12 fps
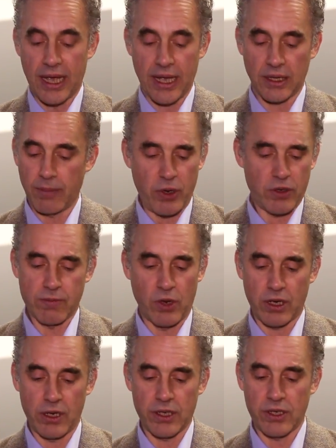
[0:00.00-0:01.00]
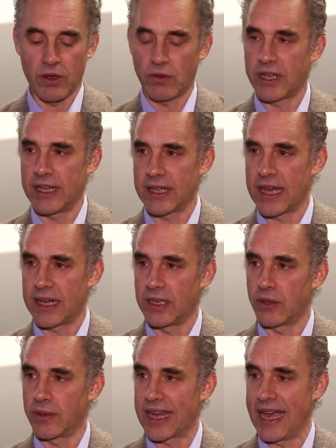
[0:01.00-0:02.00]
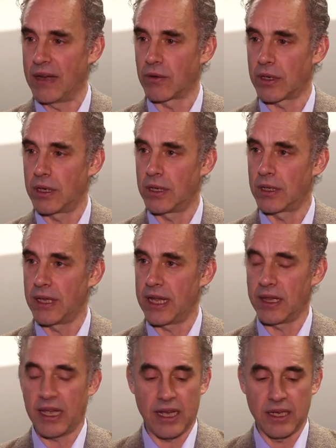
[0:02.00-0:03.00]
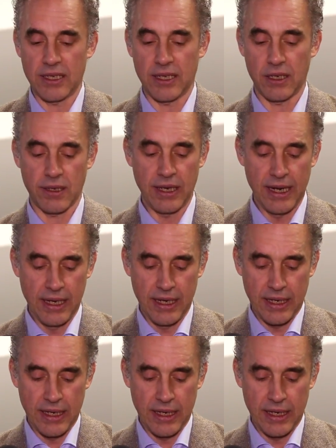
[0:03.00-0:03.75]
And the postmodernists don't take that into account. They consider